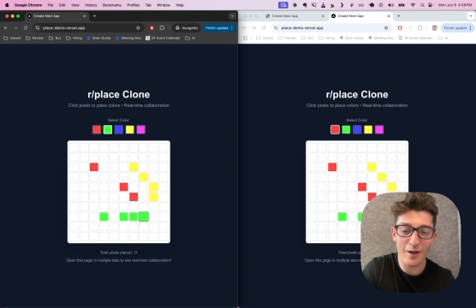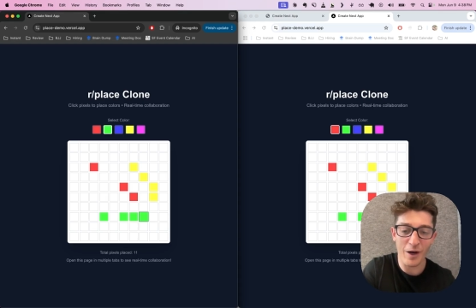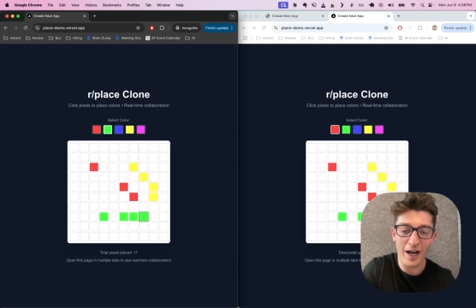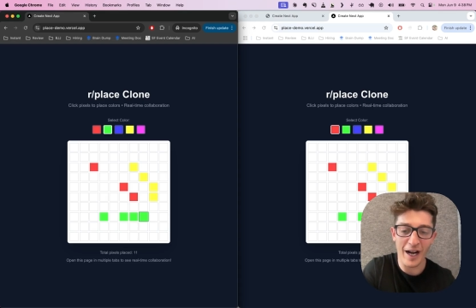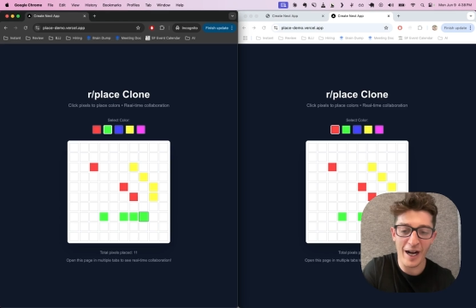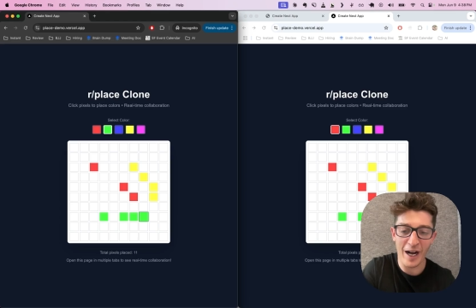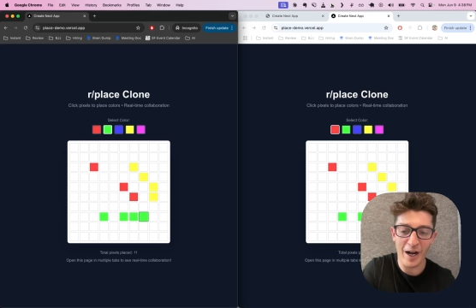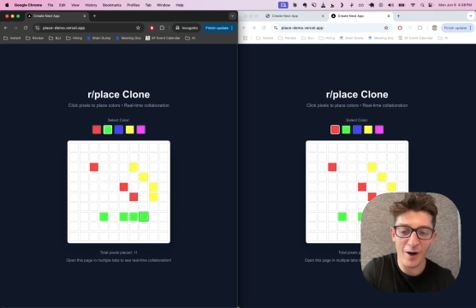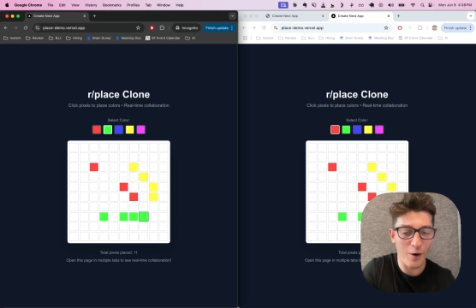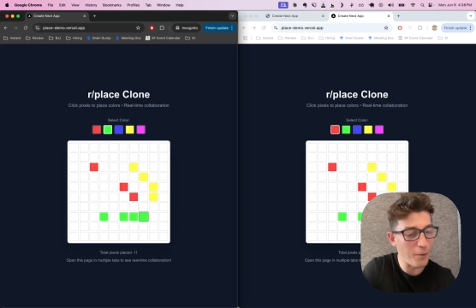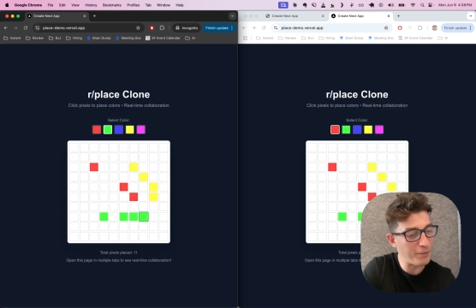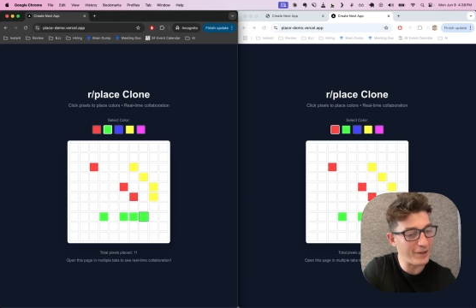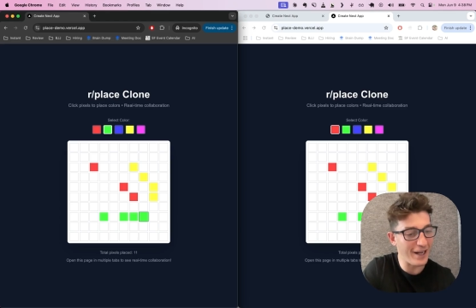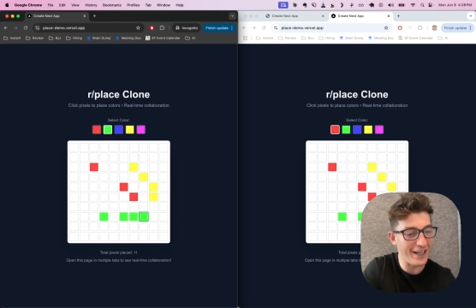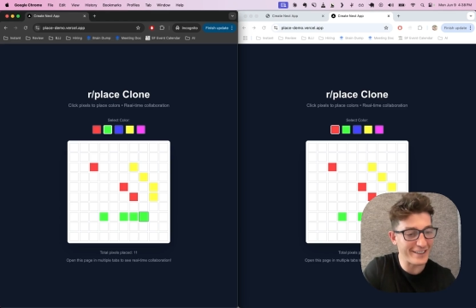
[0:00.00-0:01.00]

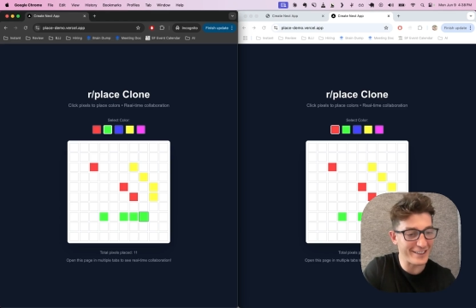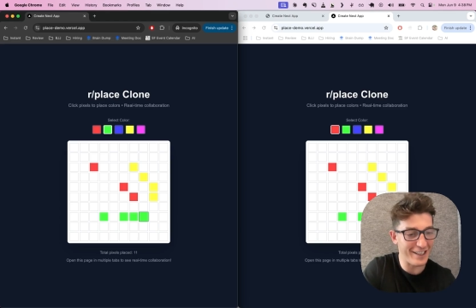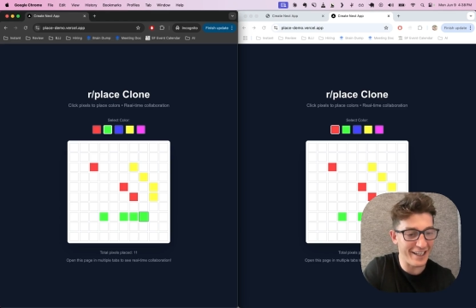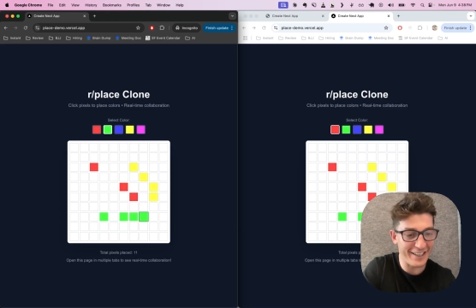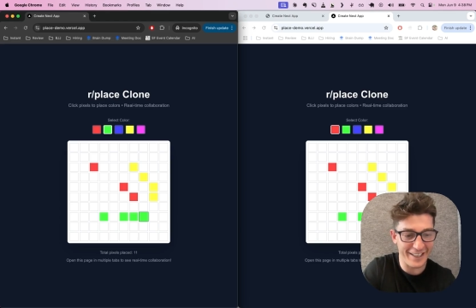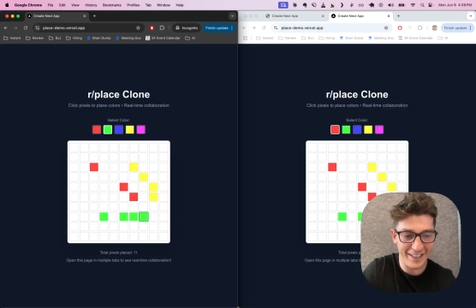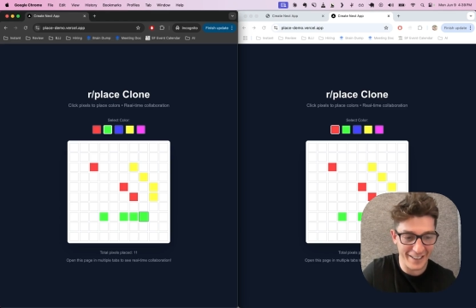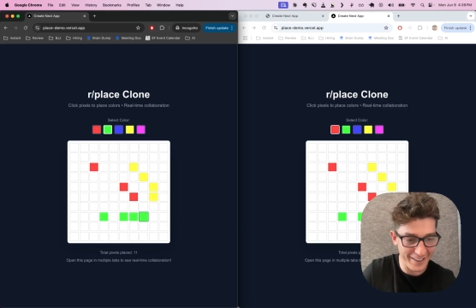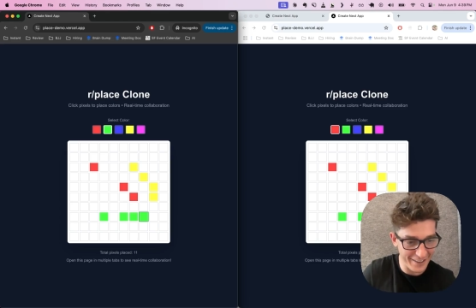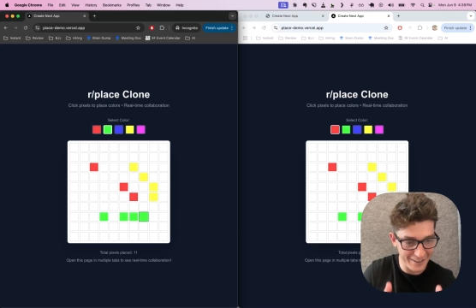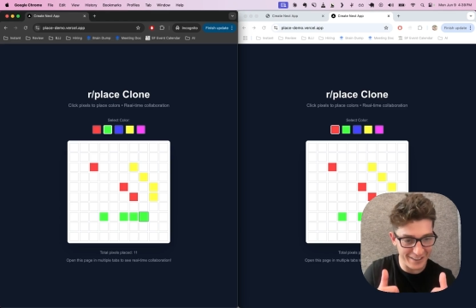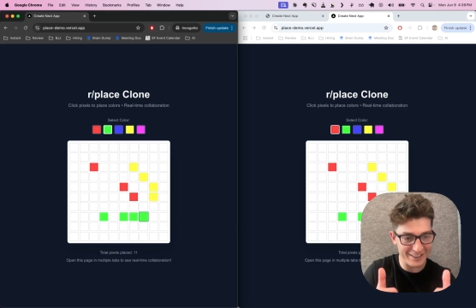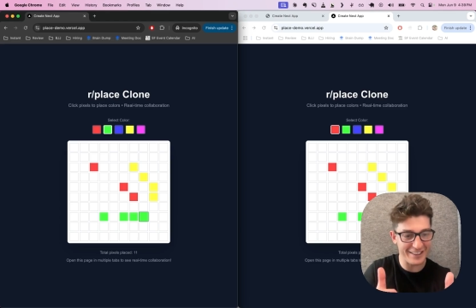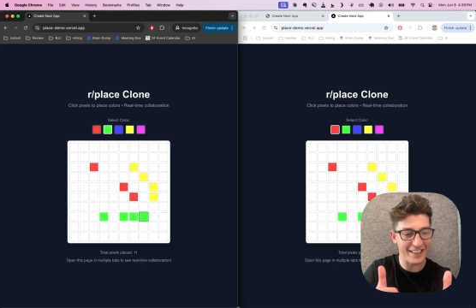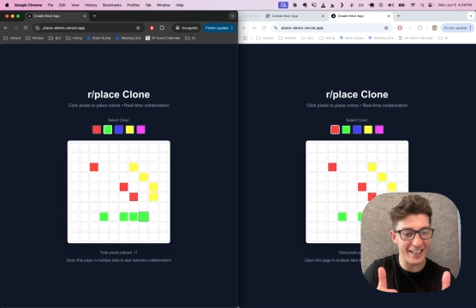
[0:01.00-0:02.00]
Hope you guys like it and
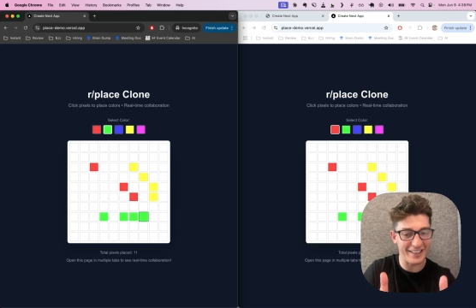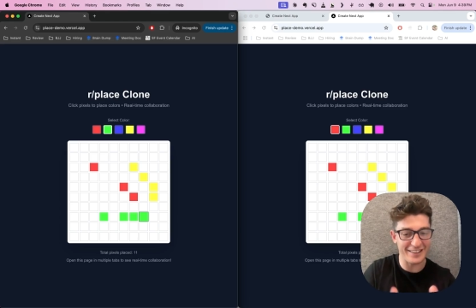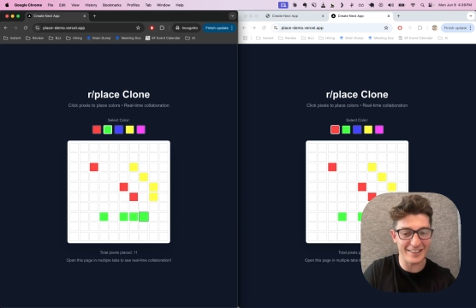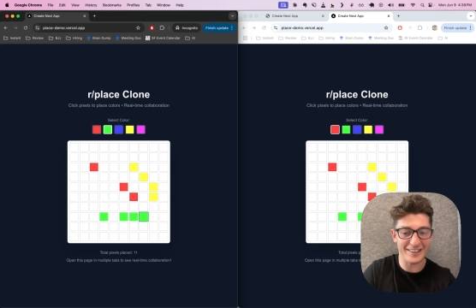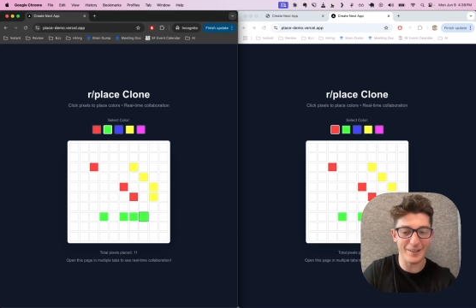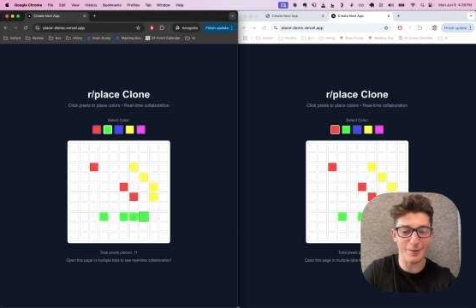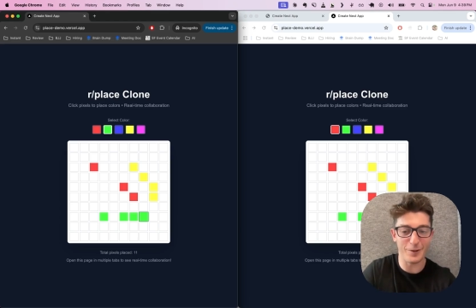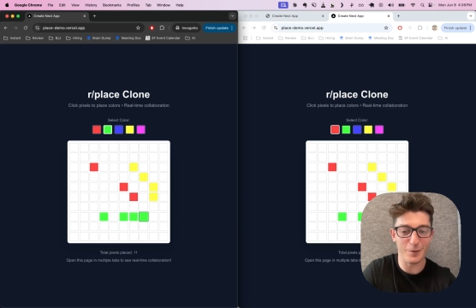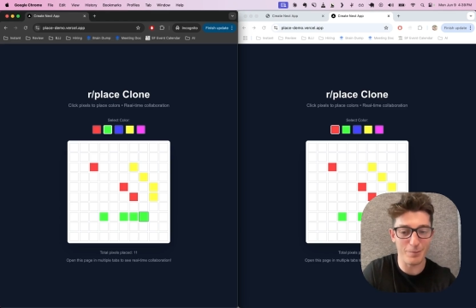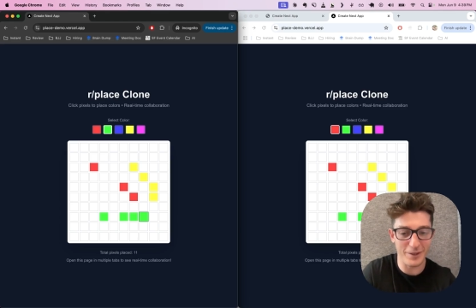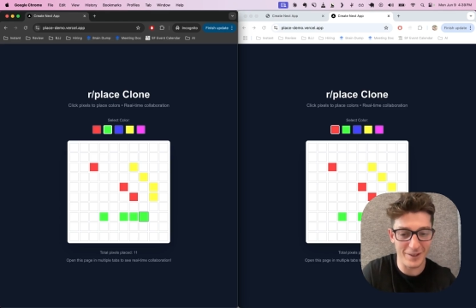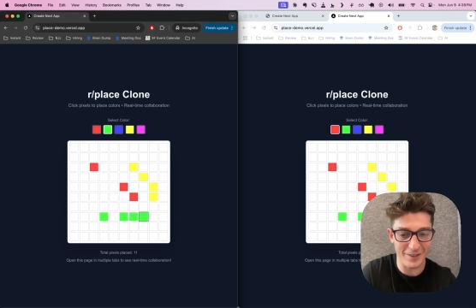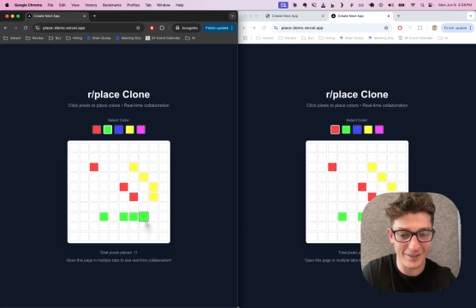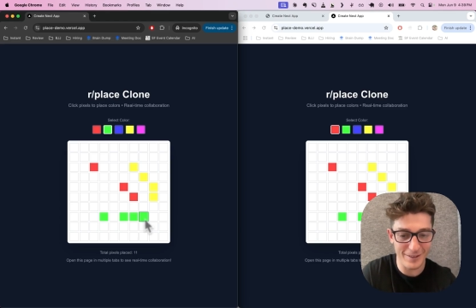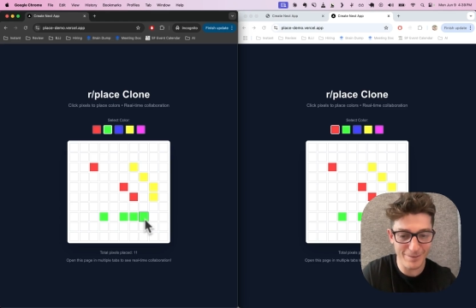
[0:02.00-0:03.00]
excited to see what you
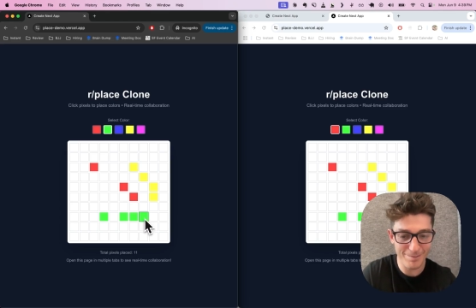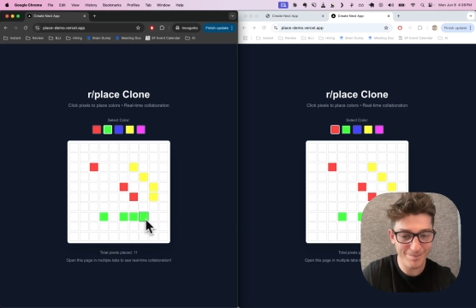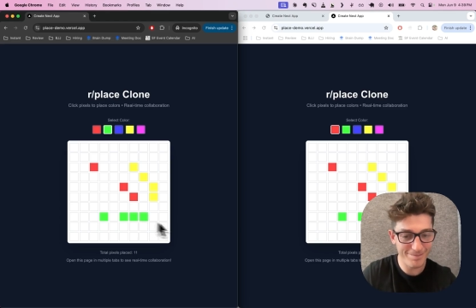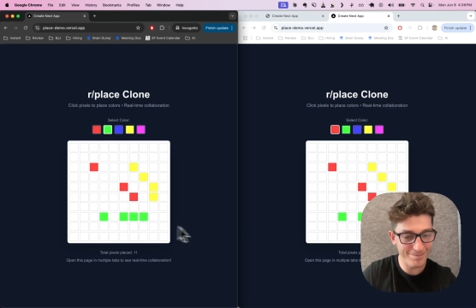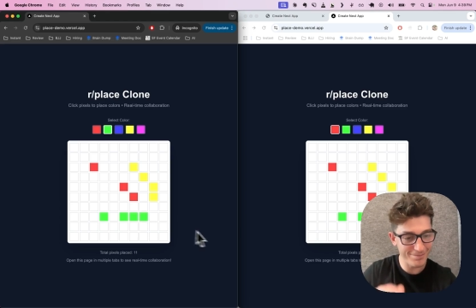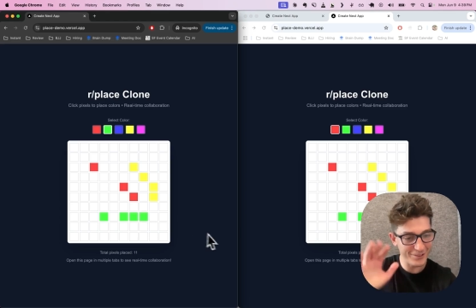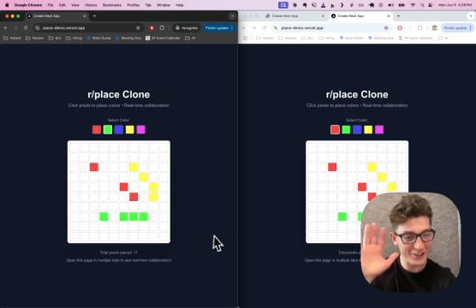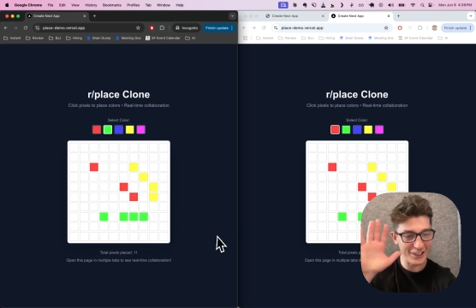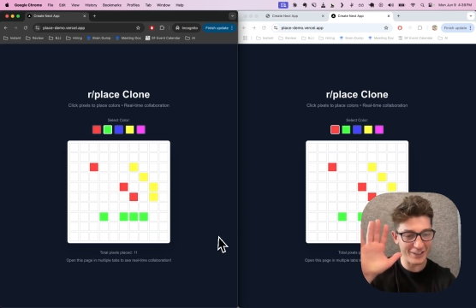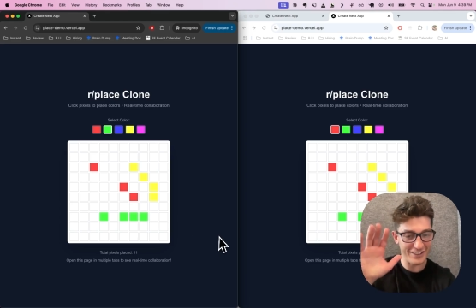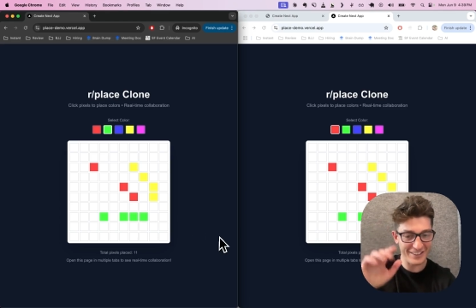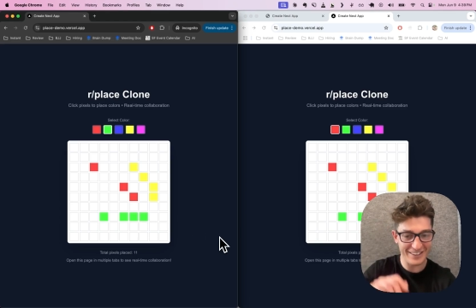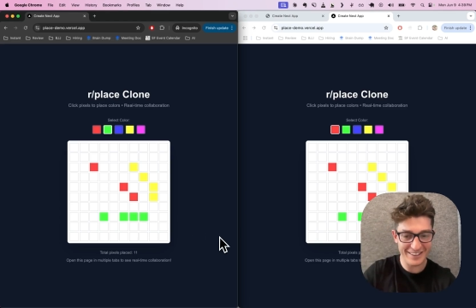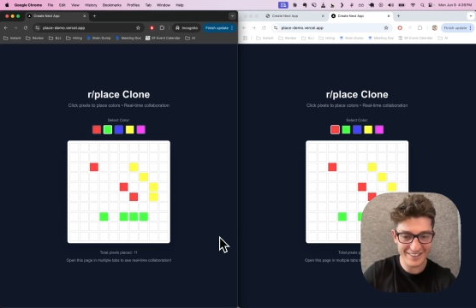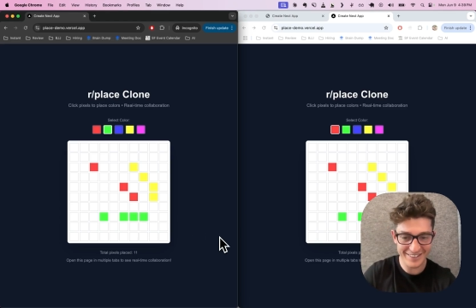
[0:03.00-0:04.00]
build.
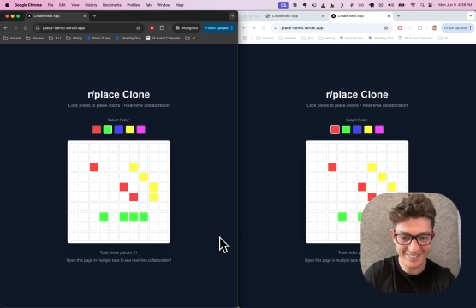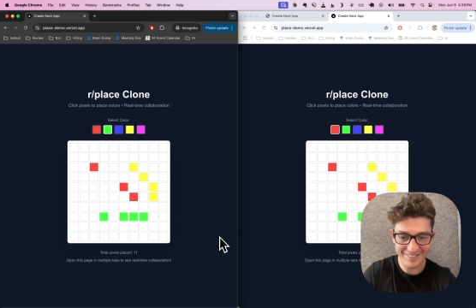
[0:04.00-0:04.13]
Cheers.